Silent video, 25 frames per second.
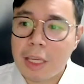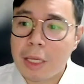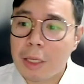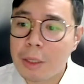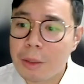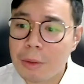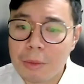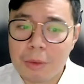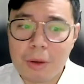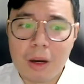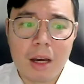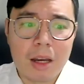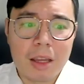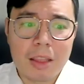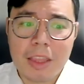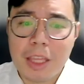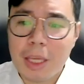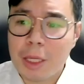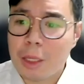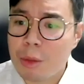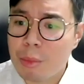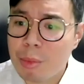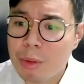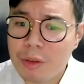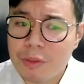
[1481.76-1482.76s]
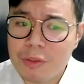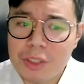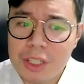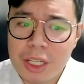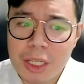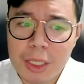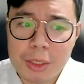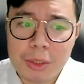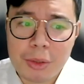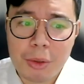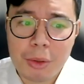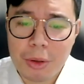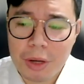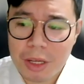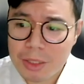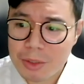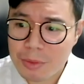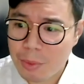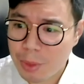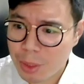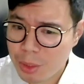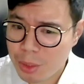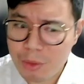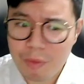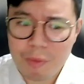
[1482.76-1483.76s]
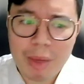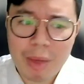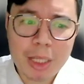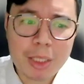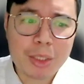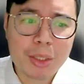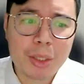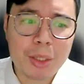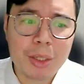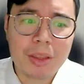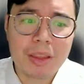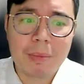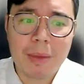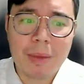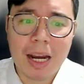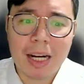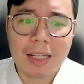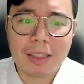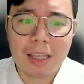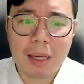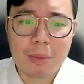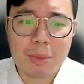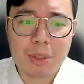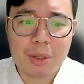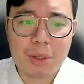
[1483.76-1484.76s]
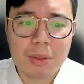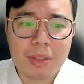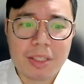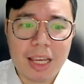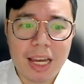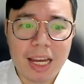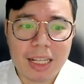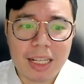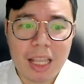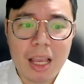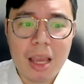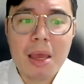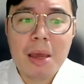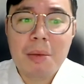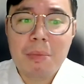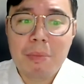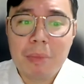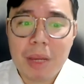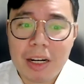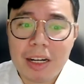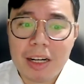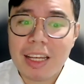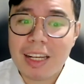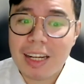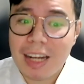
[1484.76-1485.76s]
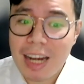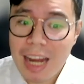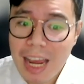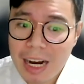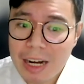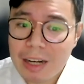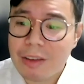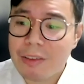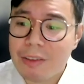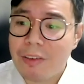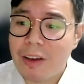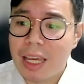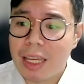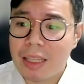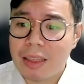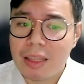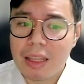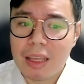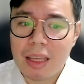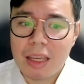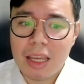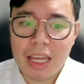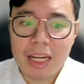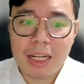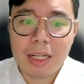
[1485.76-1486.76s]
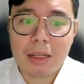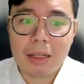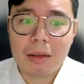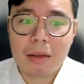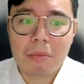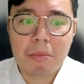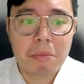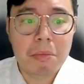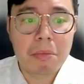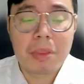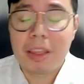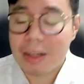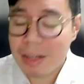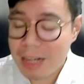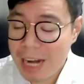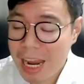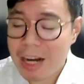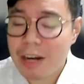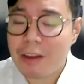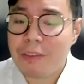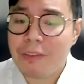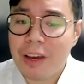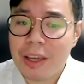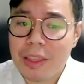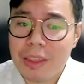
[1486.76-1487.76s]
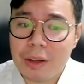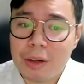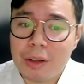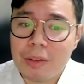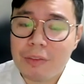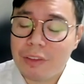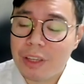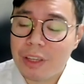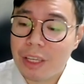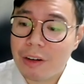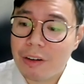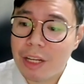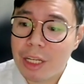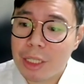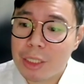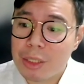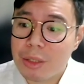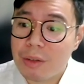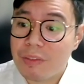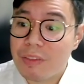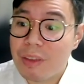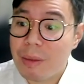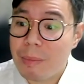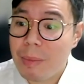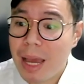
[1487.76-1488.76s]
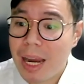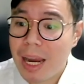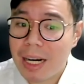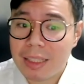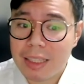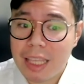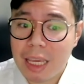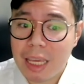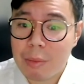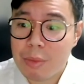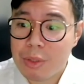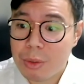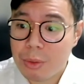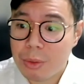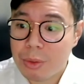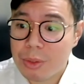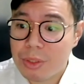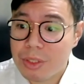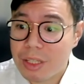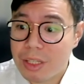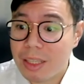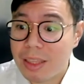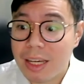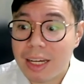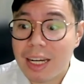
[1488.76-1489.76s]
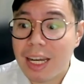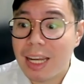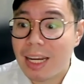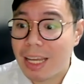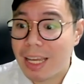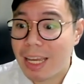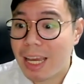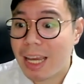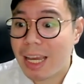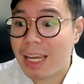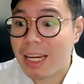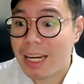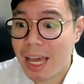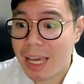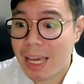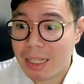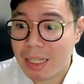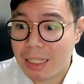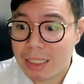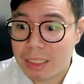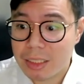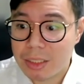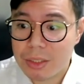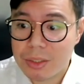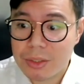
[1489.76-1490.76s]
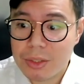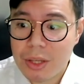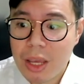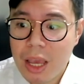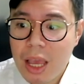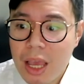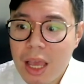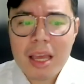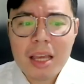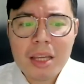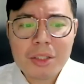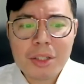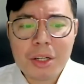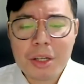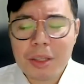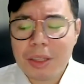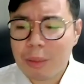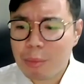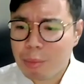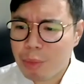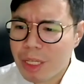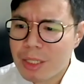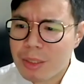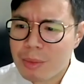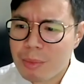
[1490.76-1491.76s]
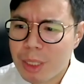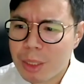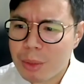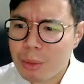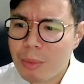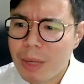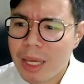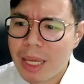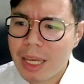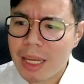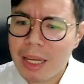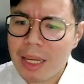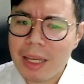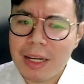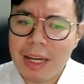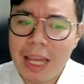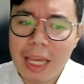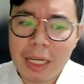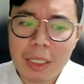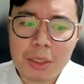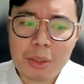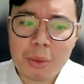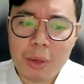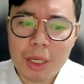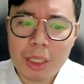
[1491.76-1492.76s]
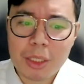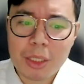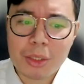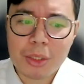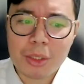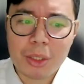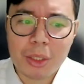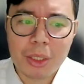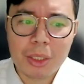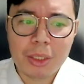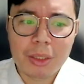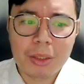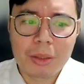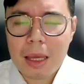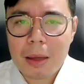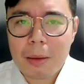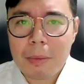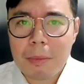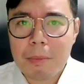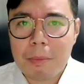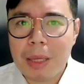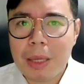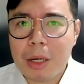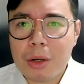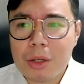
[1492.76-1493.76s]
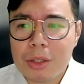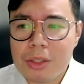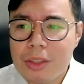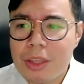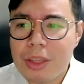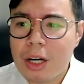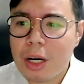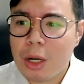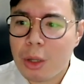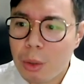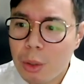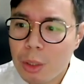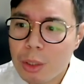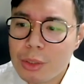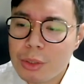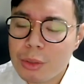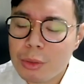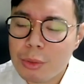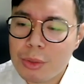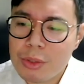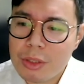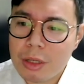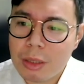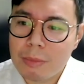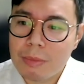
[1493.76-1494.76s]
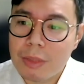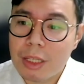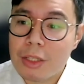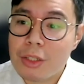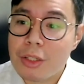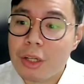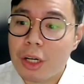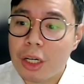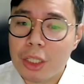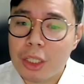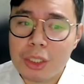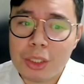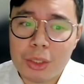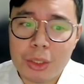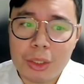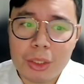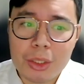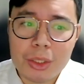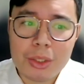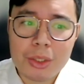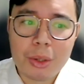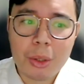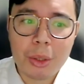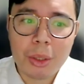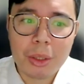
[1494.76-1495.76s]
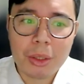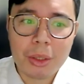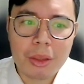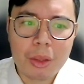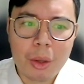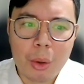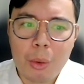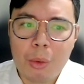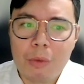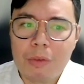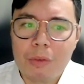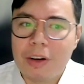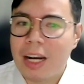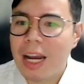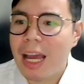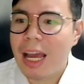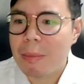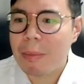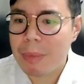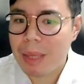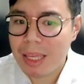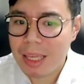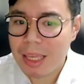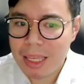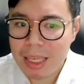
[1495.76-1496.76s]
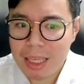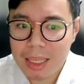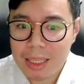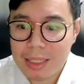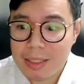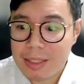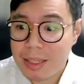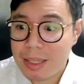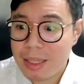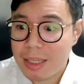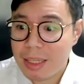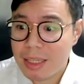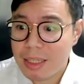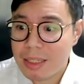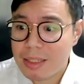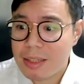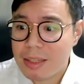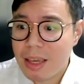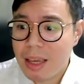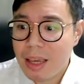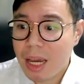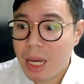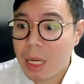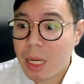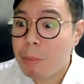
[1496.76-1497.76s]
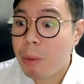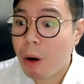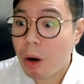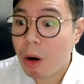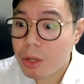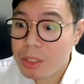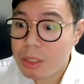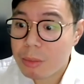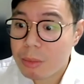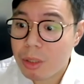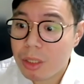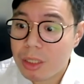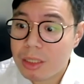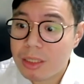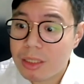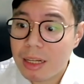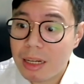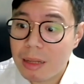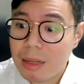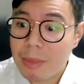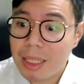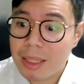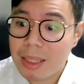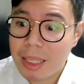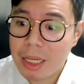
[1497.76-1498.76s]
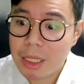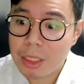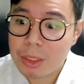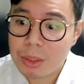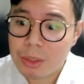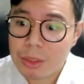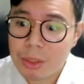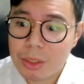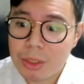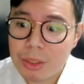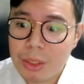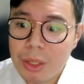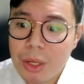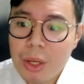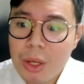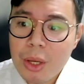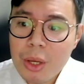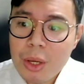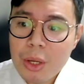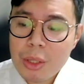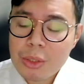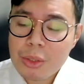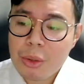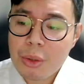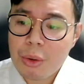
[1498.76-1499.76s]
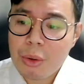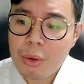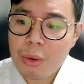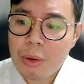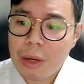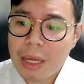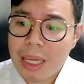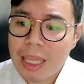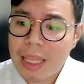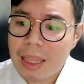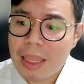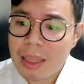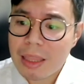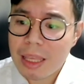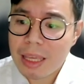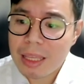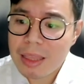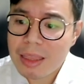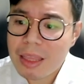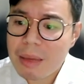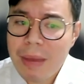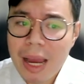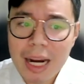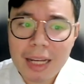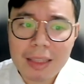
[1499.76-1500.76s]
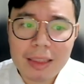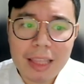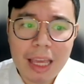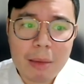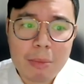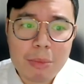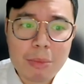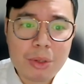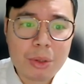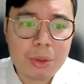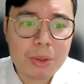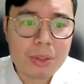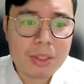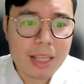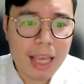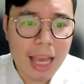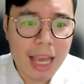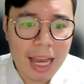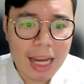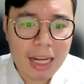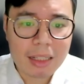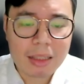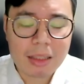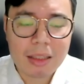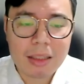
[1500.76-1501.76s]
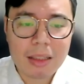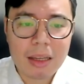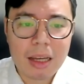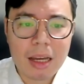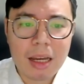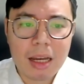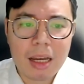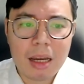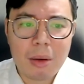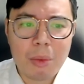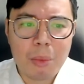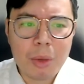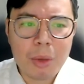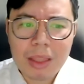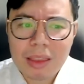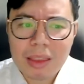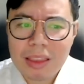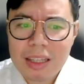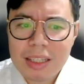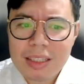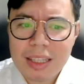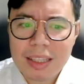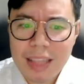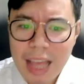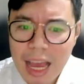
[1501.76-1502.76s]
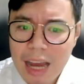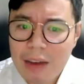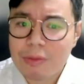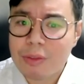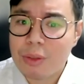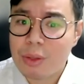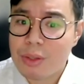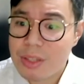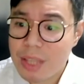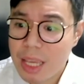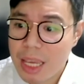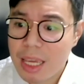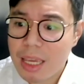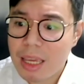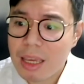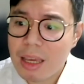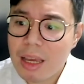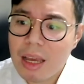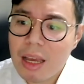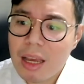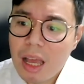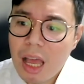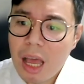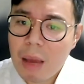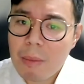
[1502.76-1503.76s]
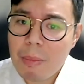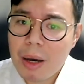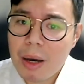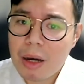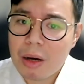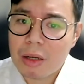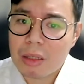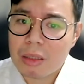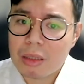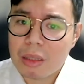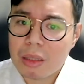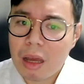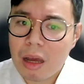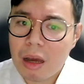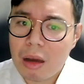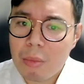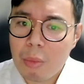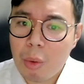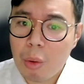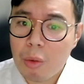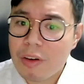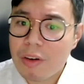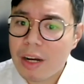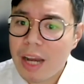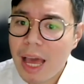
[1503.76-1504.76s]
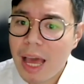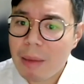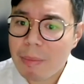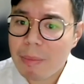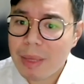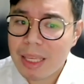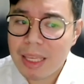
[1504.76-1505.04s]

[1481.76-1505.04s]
you, Prof. J. So as what you mentioned, the Maritime Zones Act merely clarified the configuration of the maritime zones in the Kalayaan Islands. Sir, that brings me to my next question. Because there are also some discussions on the overlapping EEZs, and possible delimitation. So in the Maritime Zones Act, what does it have to say about overlapping